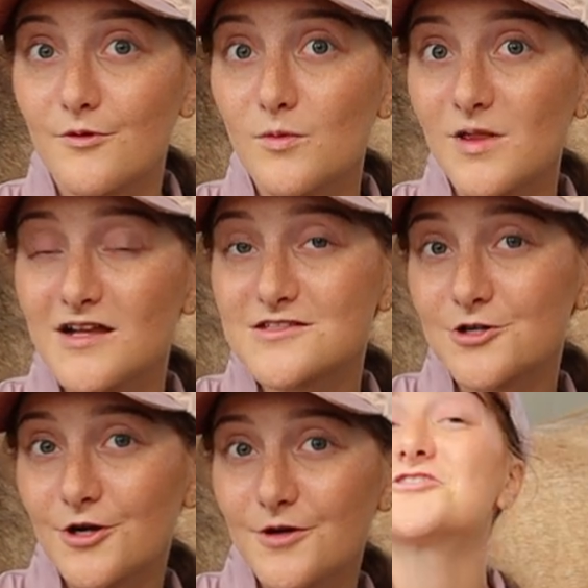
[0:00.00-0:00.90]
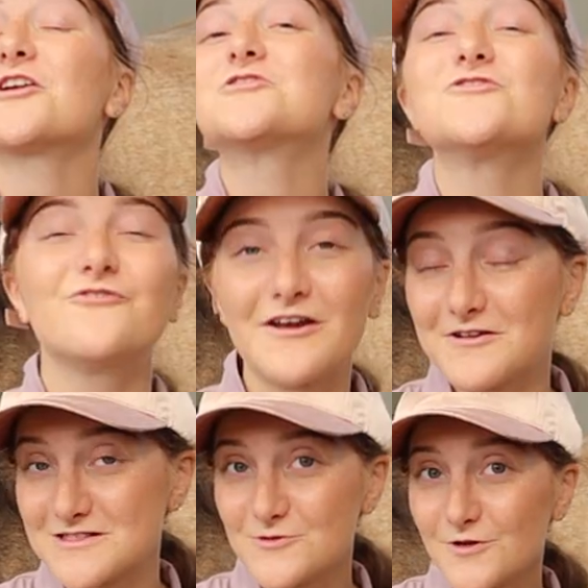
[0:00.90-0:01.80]
Roblox Girl. Shout out to
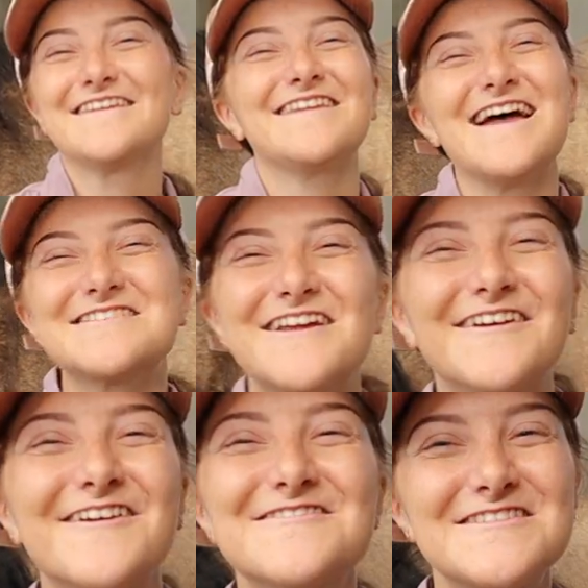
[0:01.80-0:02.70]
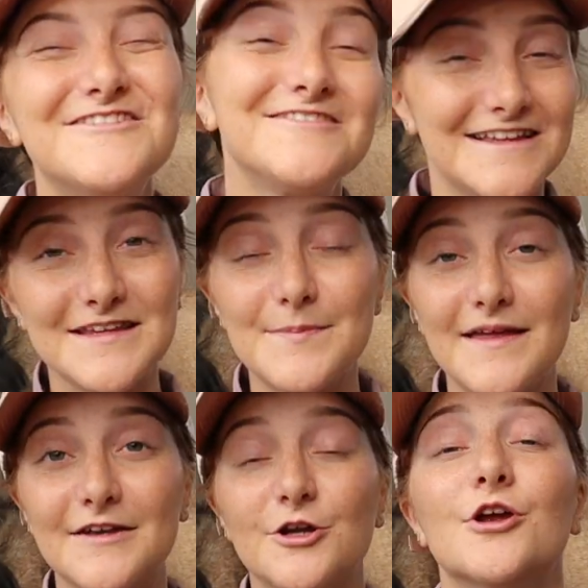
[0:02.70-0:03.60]
Vera Zoo. And last shout out goes to Lily
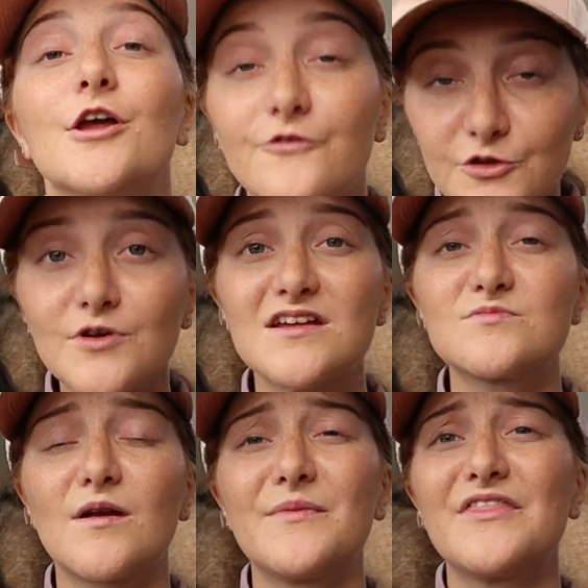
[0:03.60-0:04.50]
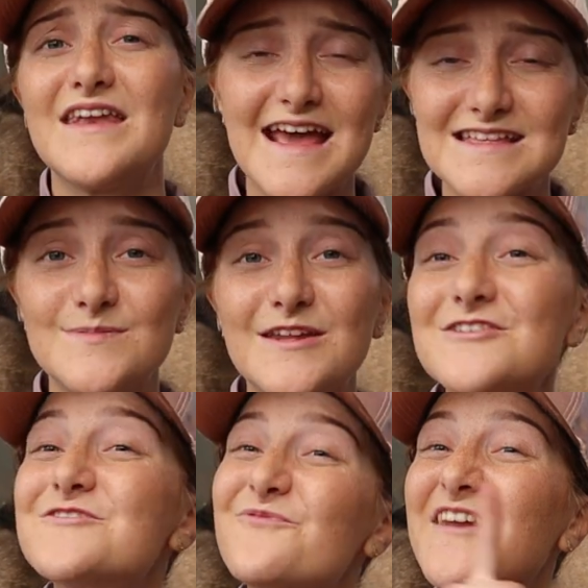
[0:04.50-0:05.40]
Pinder. If you guys want to be the next
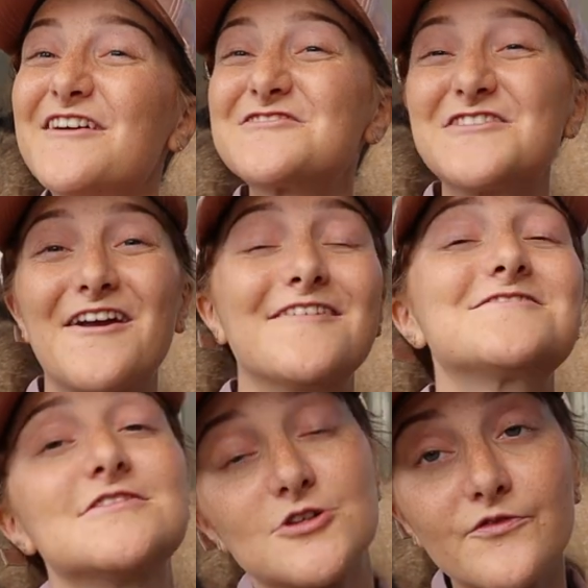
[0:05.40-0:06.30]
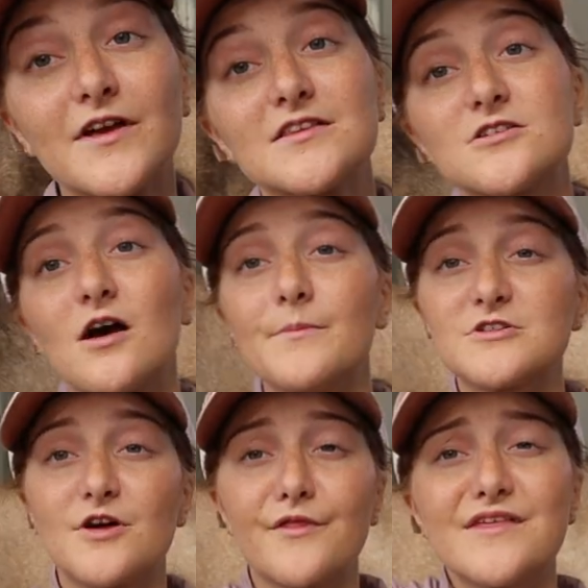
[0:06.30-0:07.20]
video's video shoutouts, then don't forget to
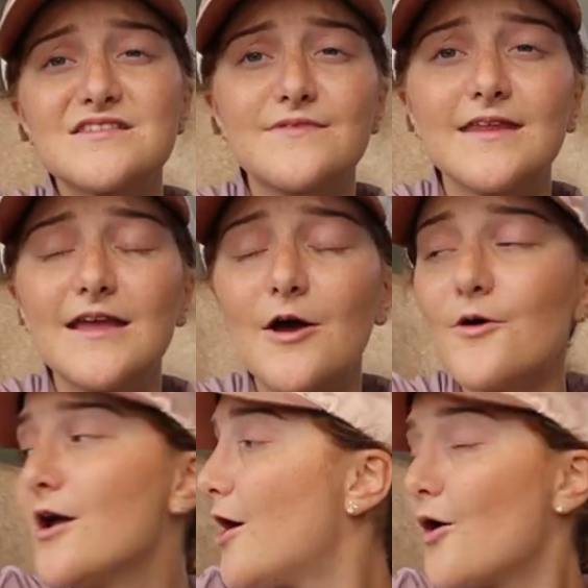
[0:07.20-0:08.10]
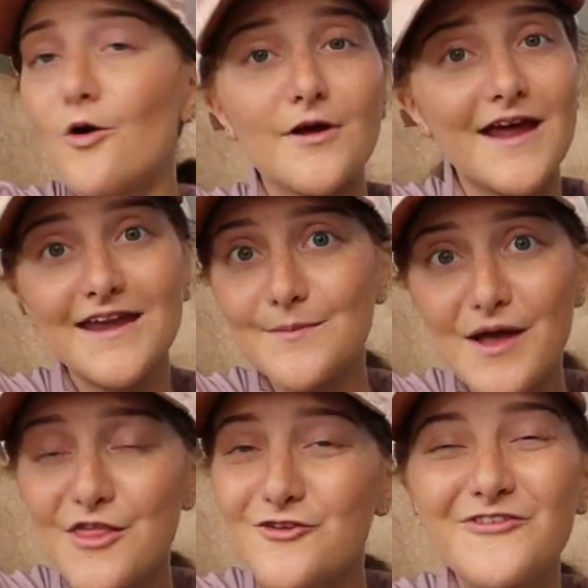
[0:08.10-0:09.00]
comment on this video or any of
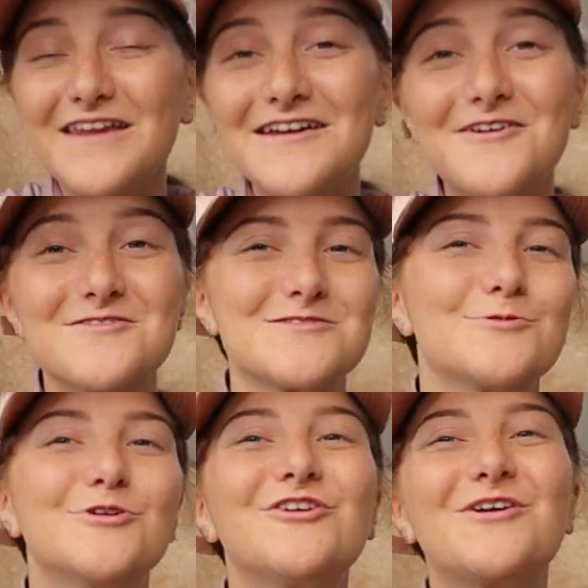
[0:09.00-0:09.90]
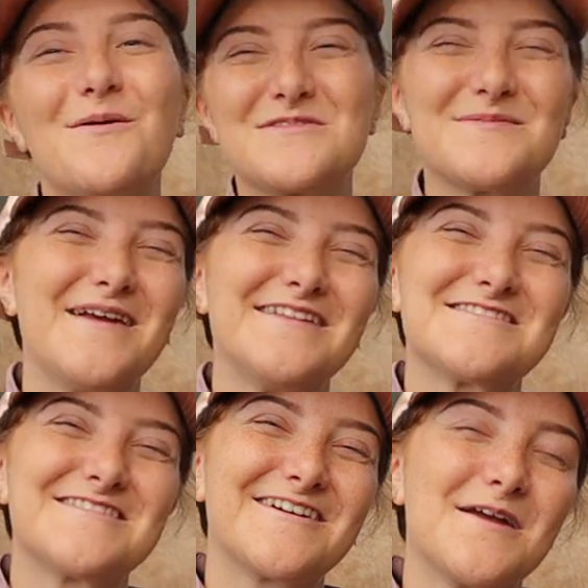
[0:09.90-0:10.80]
my other videos. Or you can comment on my my
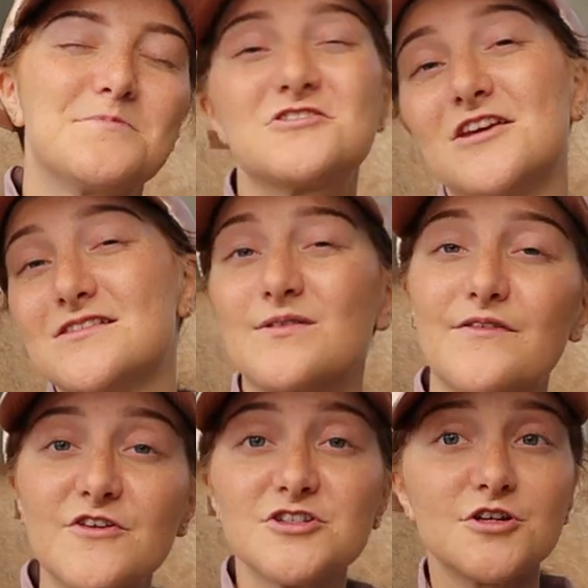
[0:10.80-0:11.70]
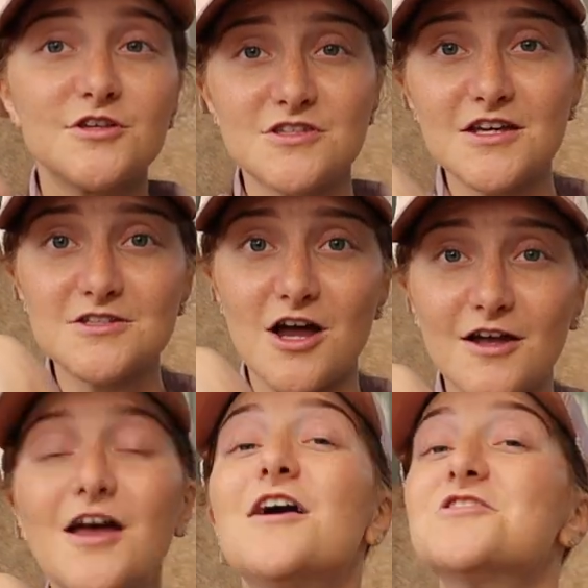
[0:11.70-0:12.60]
Instagram, Shaysway Official, TikTok,
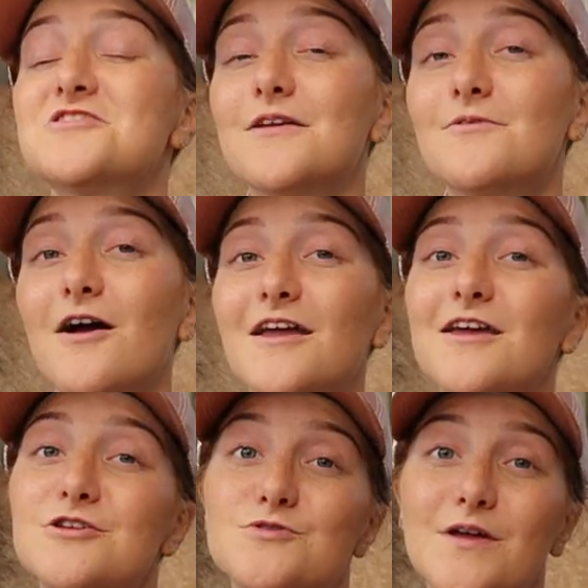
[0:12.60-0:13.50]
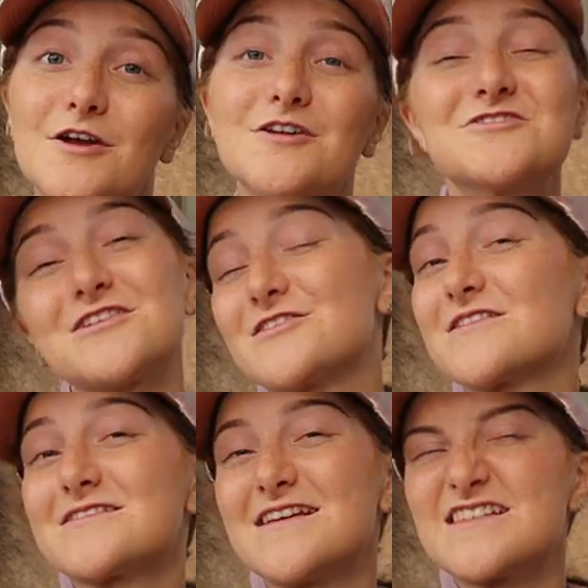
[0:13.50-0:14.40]
Shane Rocket, Twitter,
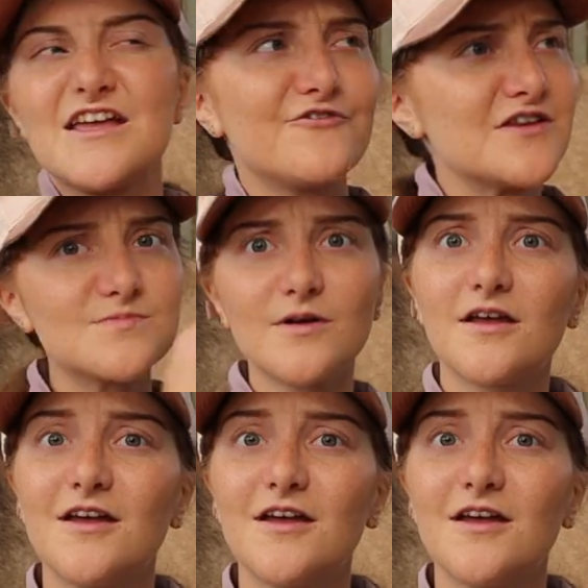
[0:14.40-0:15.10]
Shaysley Slays, and Facebook,